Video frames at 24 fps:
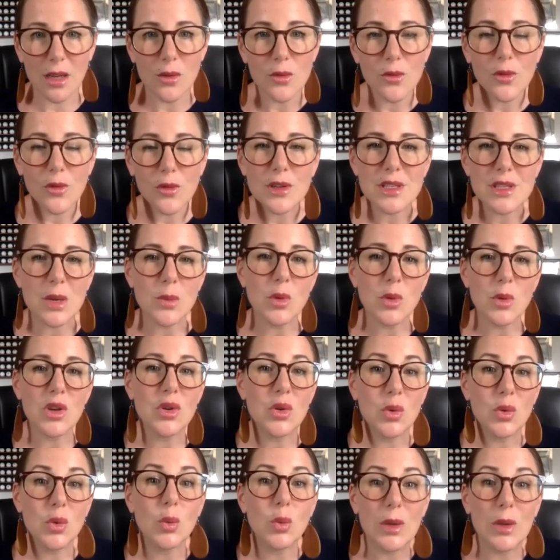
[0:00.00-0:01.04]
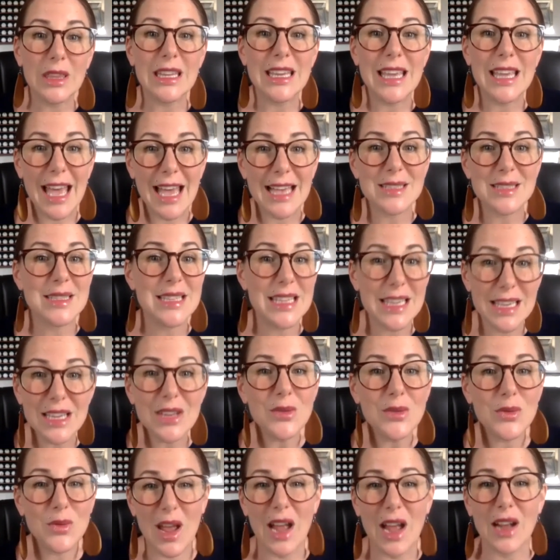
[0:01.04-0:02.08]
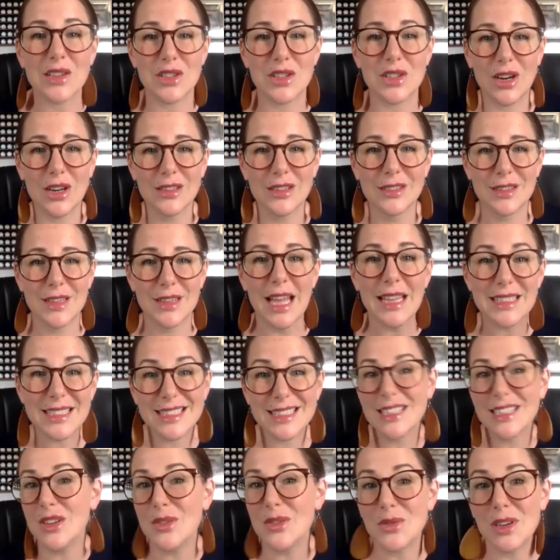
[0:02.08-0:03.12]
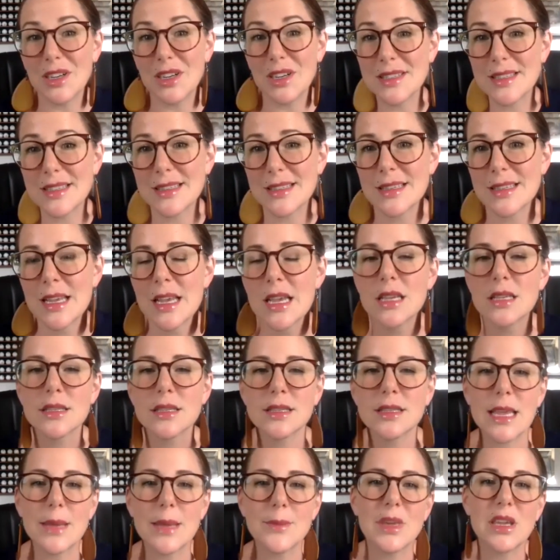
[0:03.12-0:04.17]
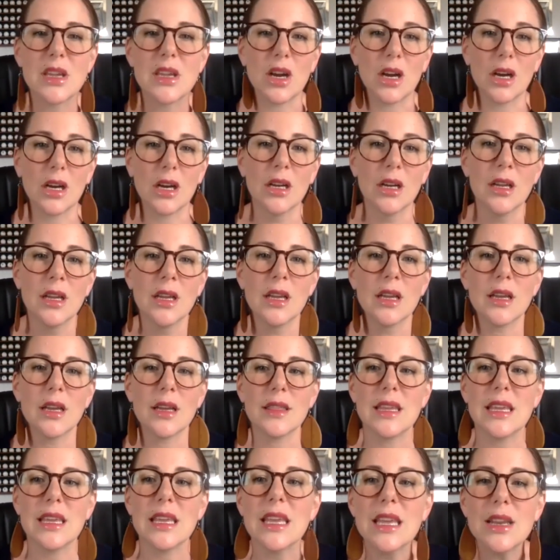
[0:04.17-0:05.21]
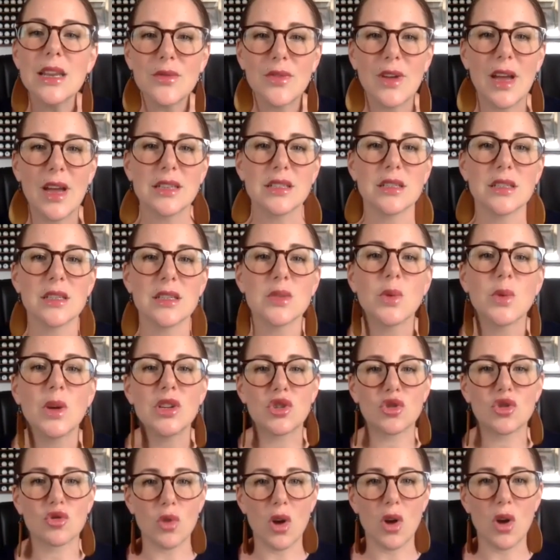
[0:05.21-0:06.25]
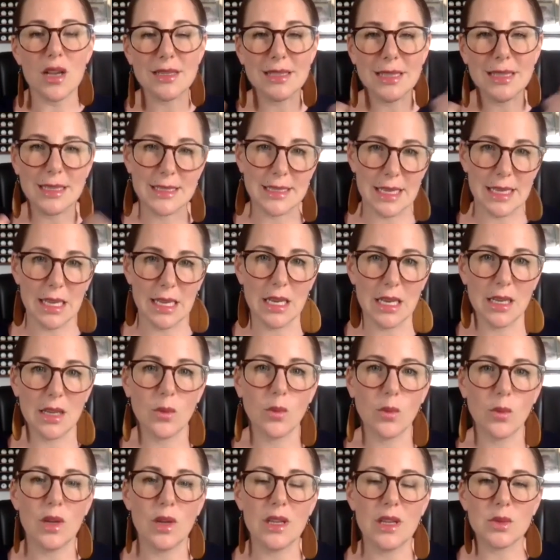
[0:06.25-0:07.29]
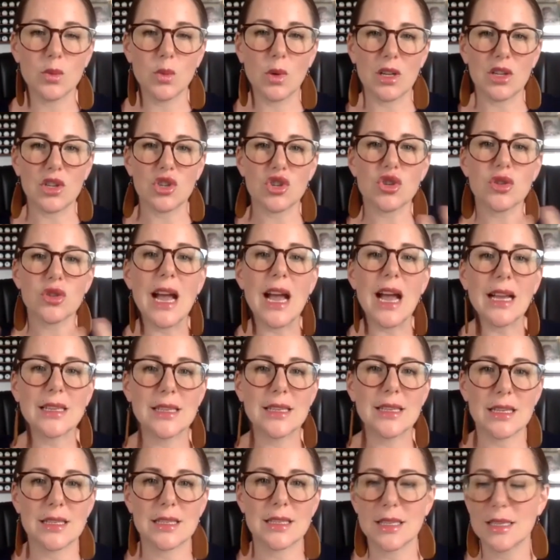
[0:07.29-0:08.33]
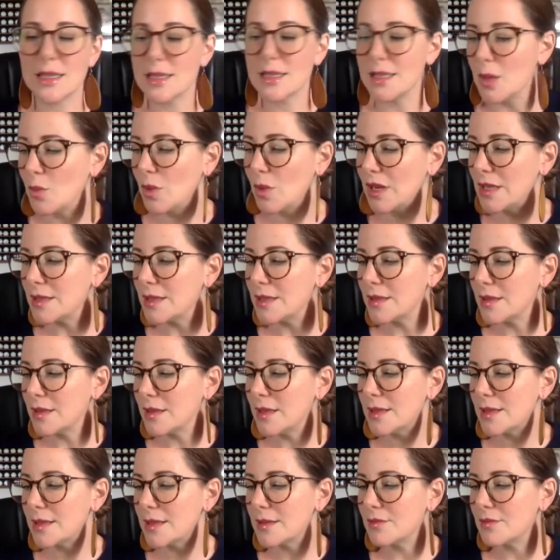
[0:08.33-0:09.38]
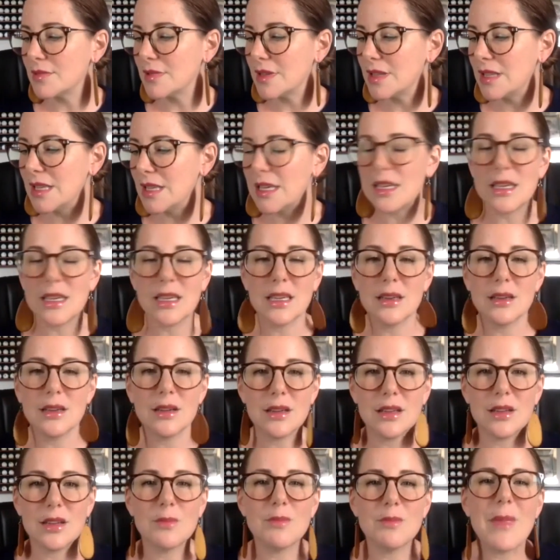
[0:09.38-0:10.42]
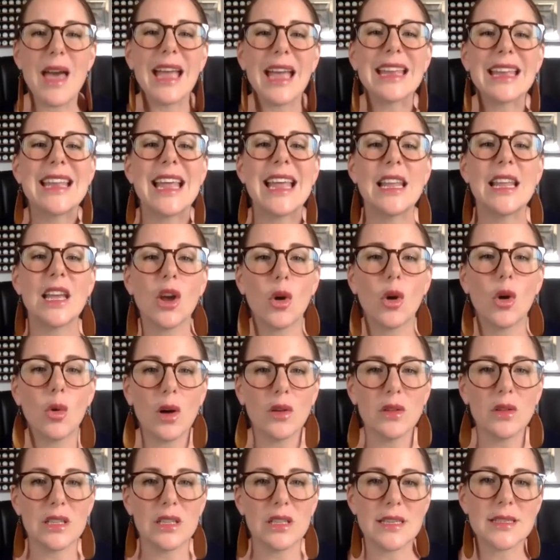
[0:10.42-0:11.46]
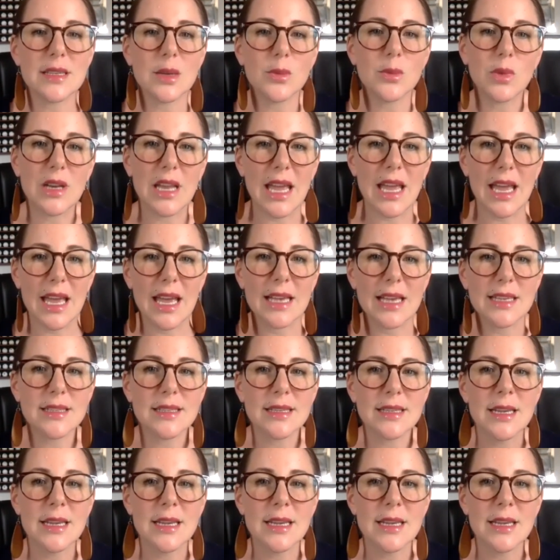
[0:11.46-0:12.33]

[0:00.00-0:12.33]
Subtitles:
for someone who really has the it factor. That's the difference. Same here. The it factor is what draws us in. It's what attracts us to someone. It's the magnetic quality someone has.